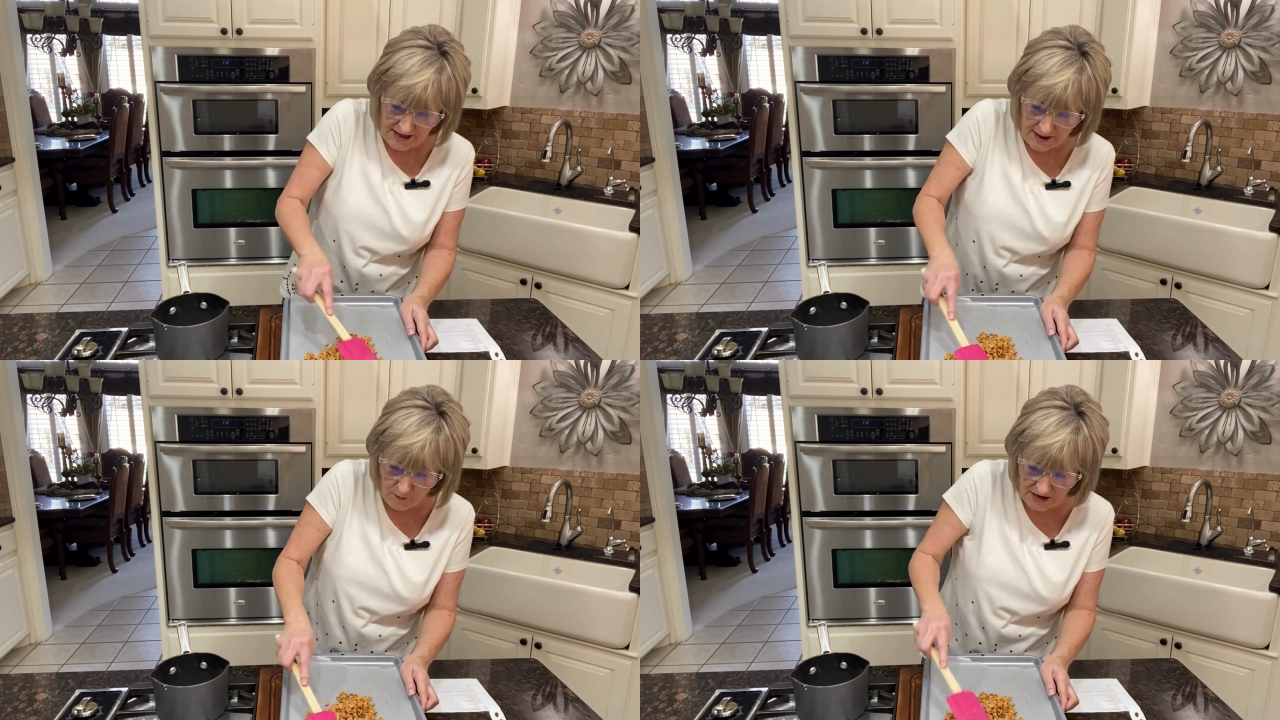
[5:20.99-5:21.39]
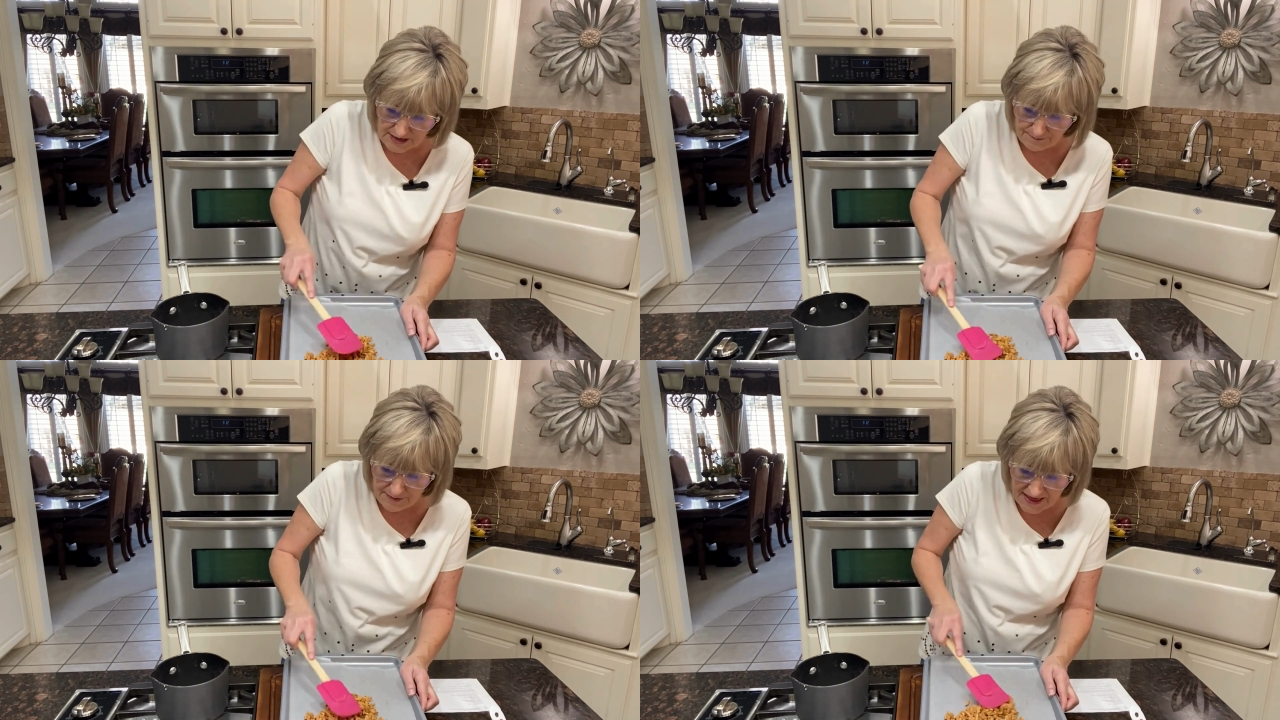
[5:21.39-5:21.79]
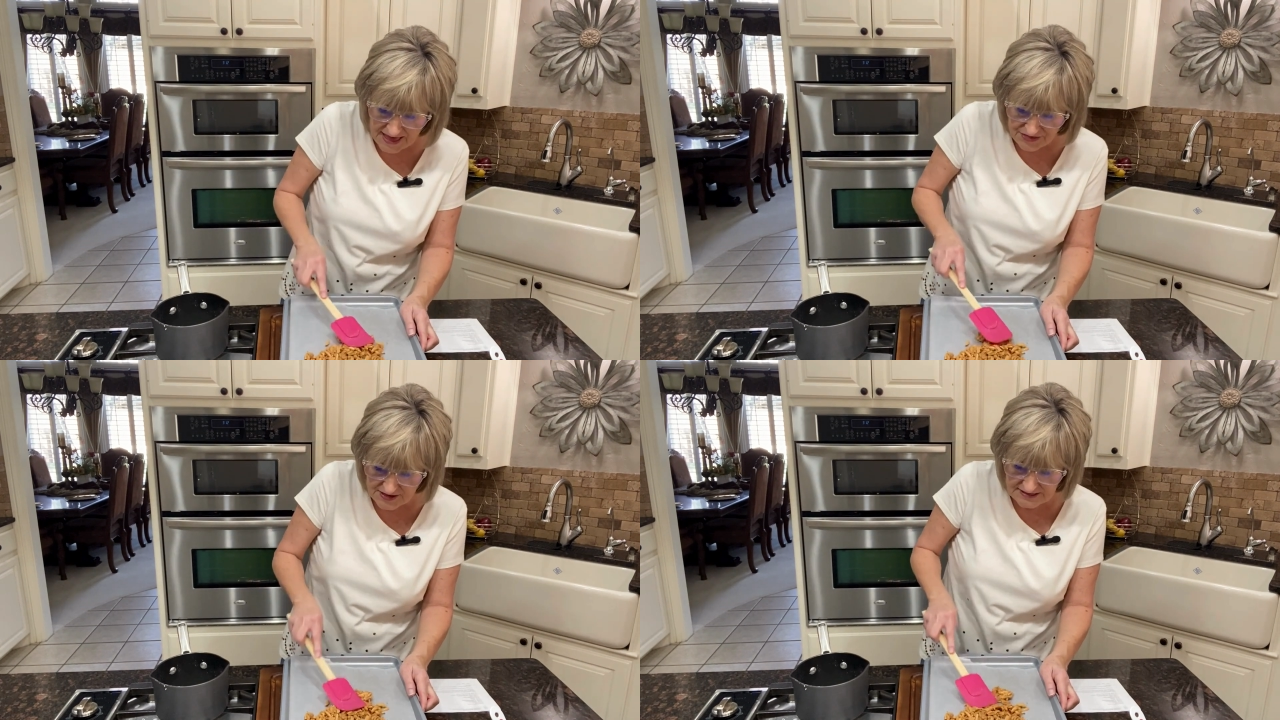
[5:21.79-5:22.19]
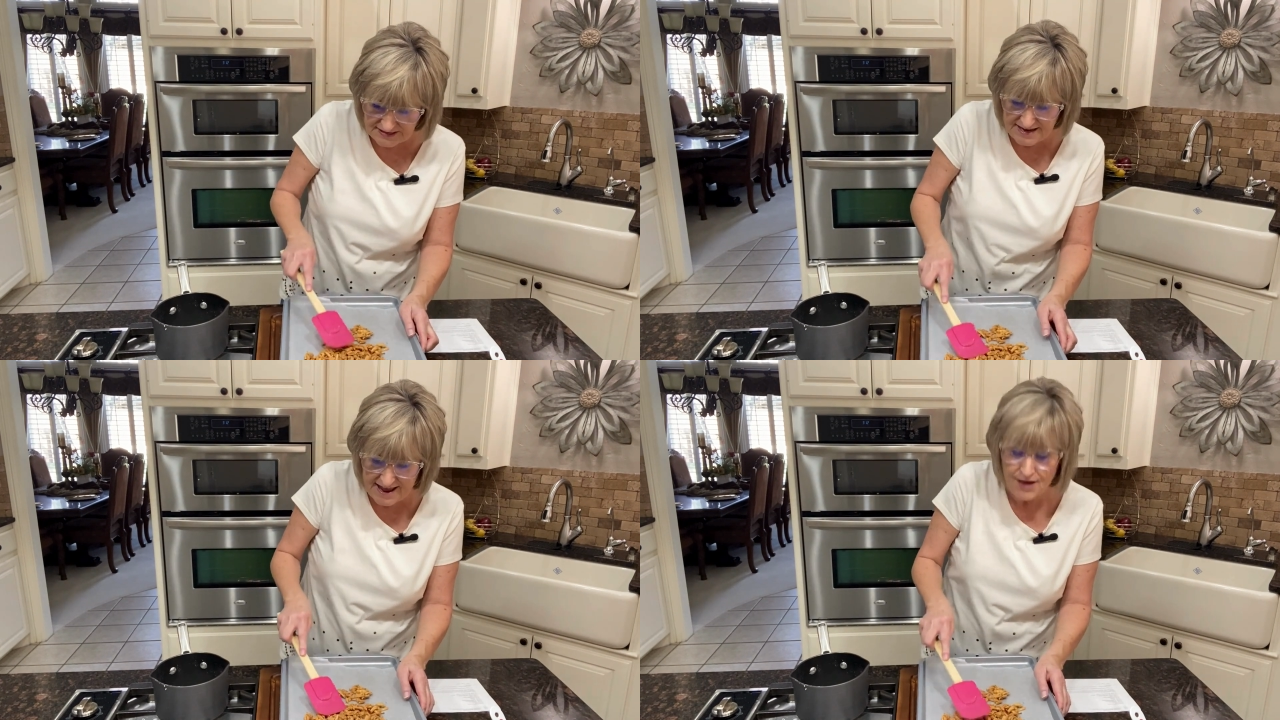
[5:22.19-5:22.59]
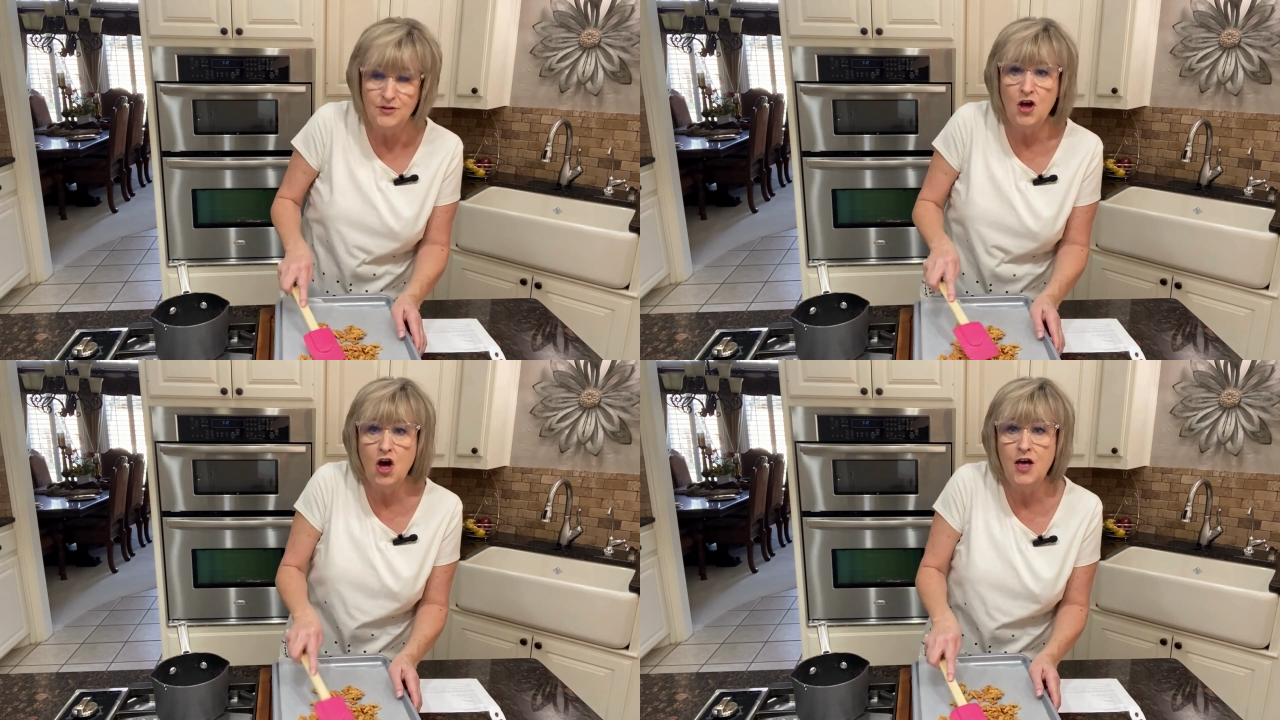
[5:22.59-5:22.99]
And we're going to pat this
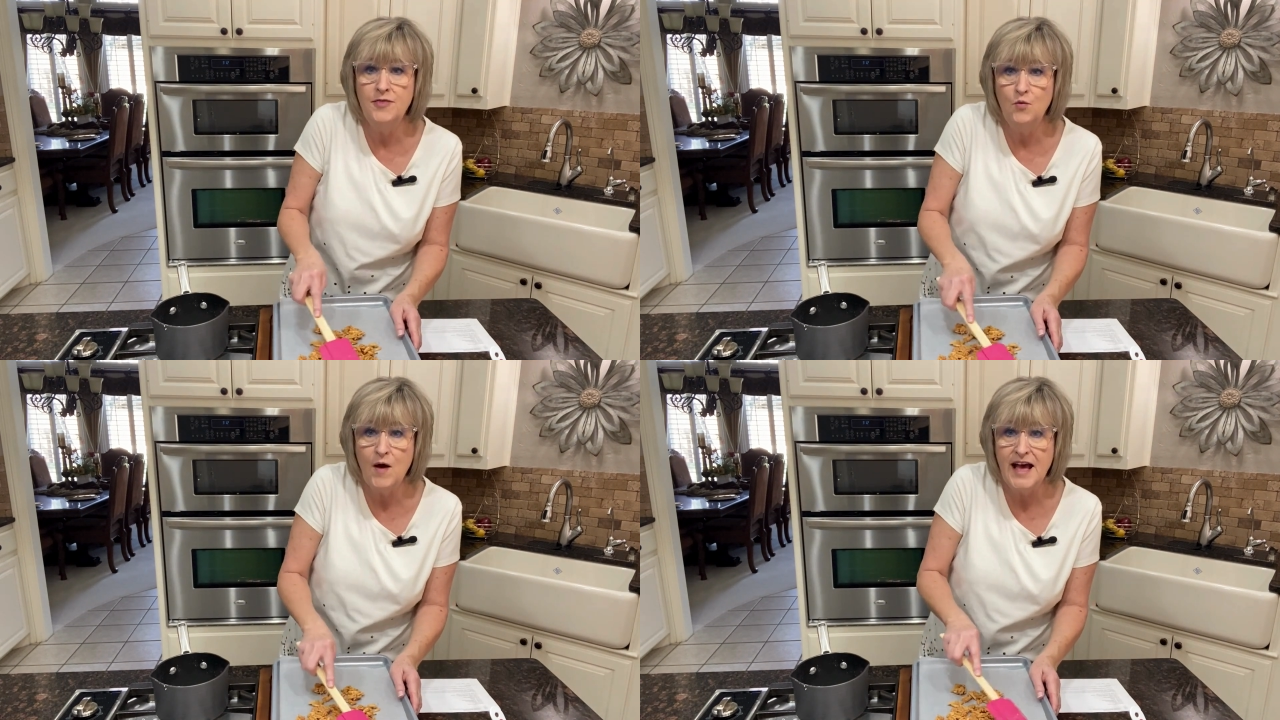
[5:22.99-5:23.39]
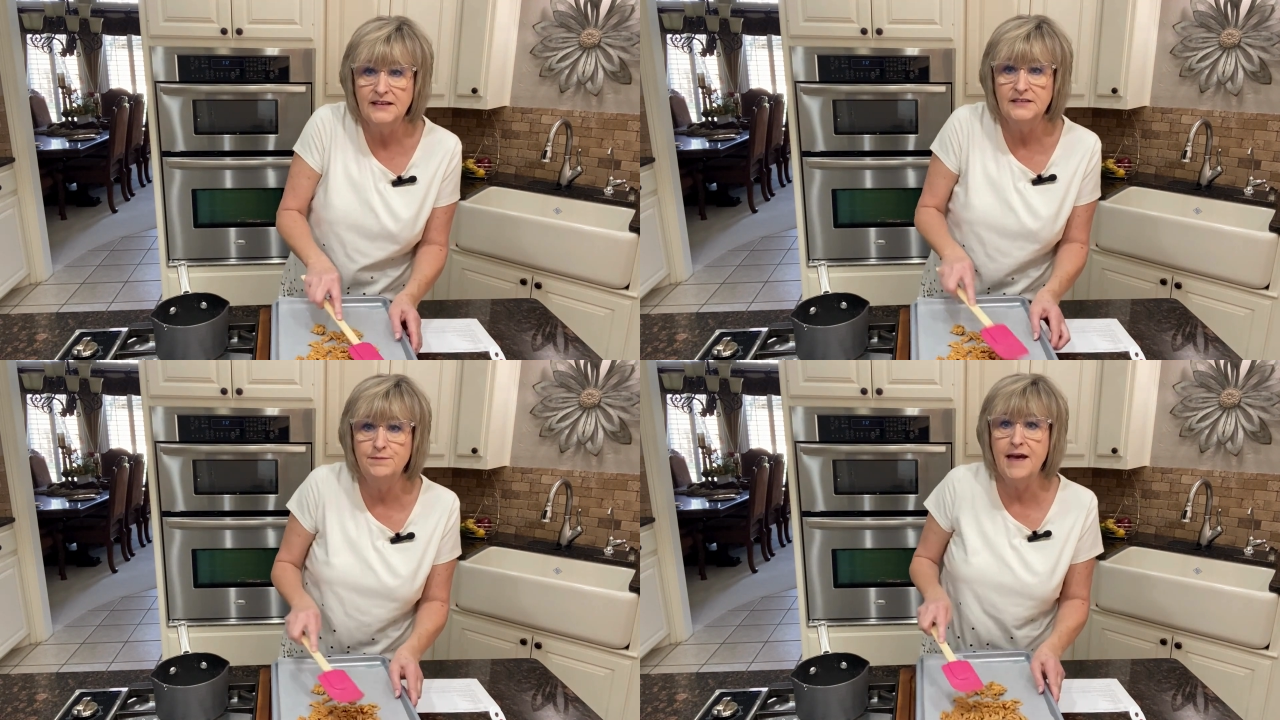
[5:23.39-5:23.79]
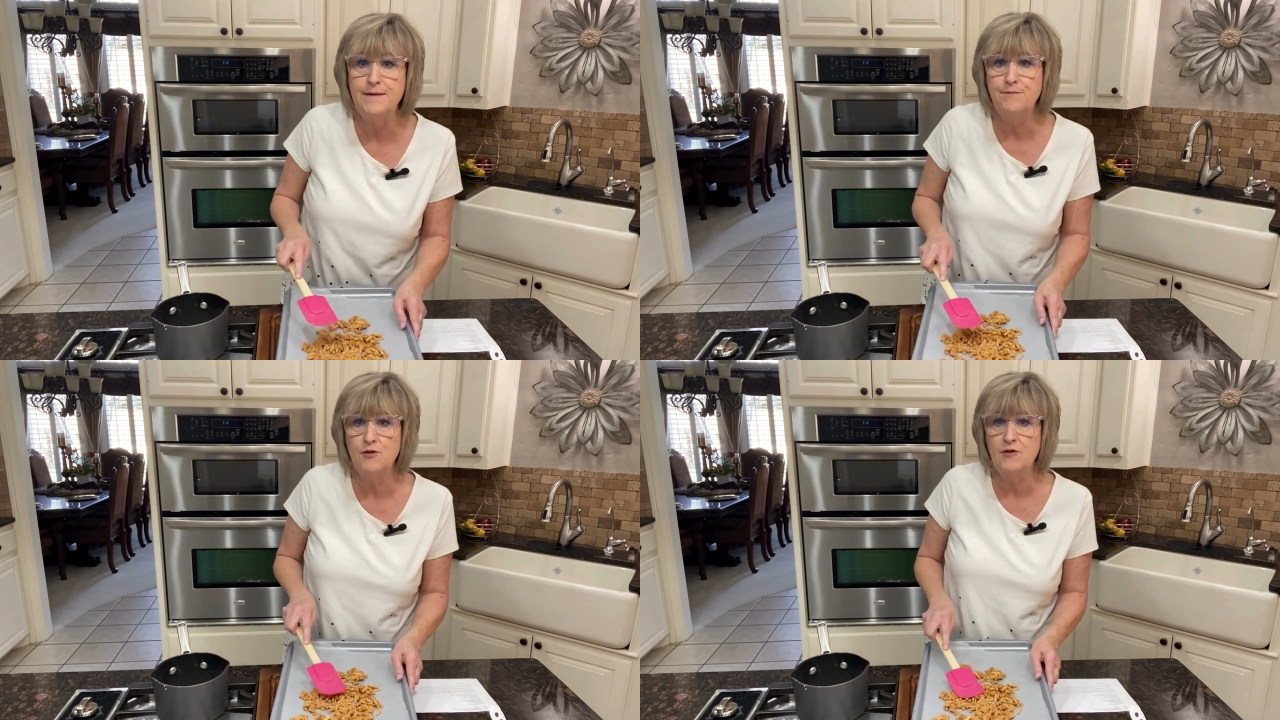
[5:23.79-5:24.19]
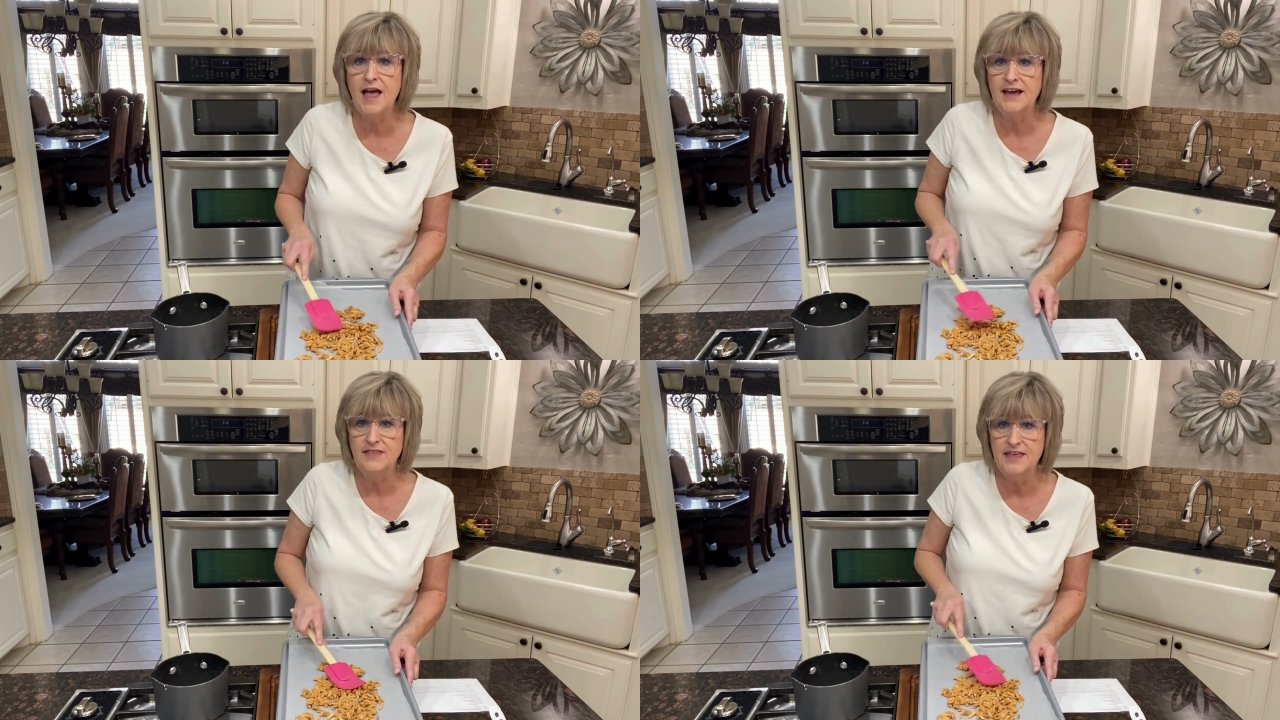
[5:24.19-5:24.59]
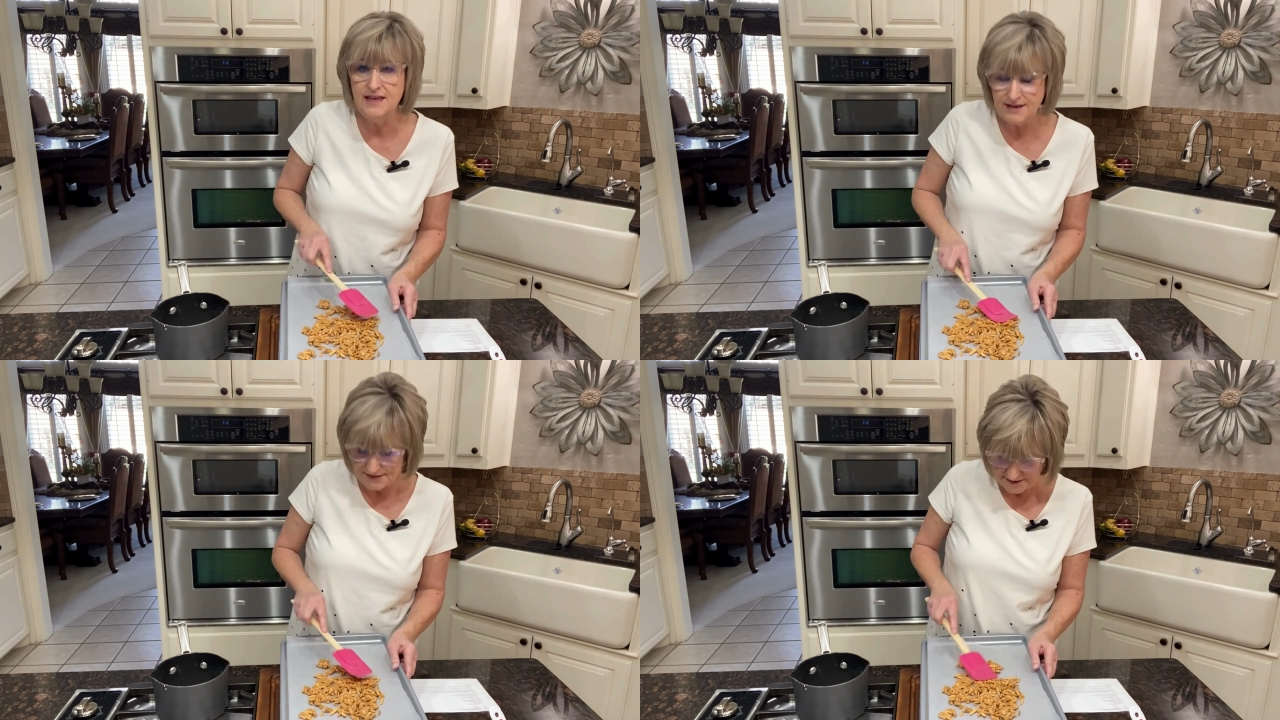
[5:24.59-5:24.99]
down on the wax paper like
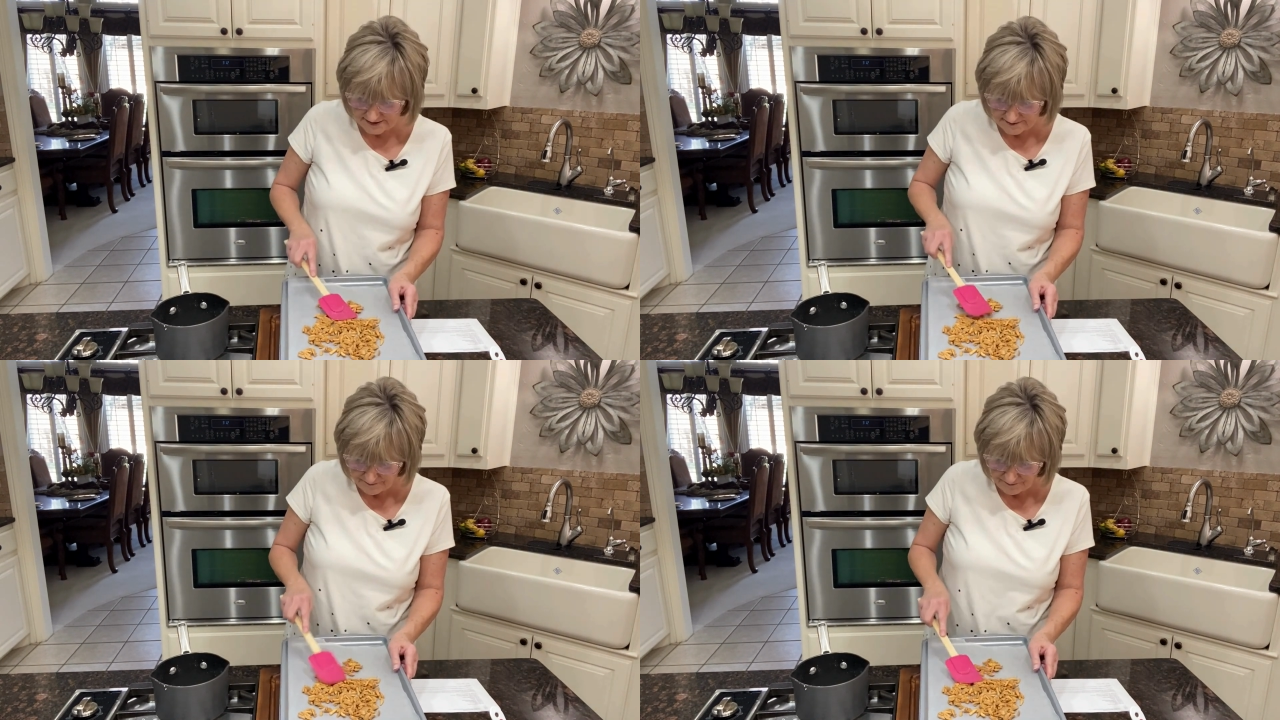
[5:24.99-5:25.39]
this.